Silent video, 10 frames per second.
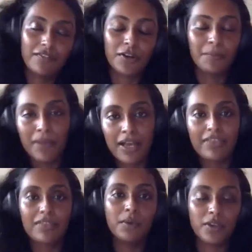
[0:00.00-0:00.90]
for a month
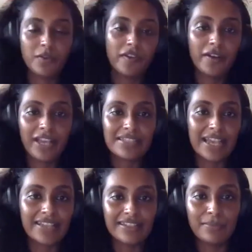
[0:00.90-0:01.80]
while you're very
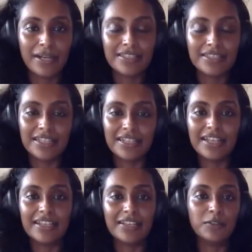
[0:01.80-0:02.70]
excited about it,
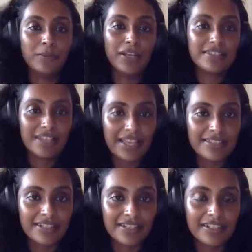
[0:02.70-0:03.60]
and then 2 months
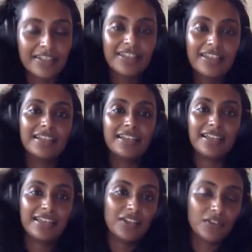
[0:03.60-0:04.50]
later,
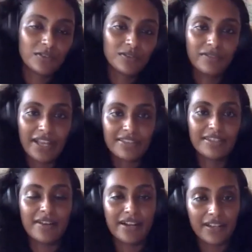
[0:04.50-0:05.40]
you know, rats
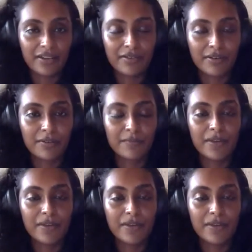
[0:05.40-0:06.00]
are running through.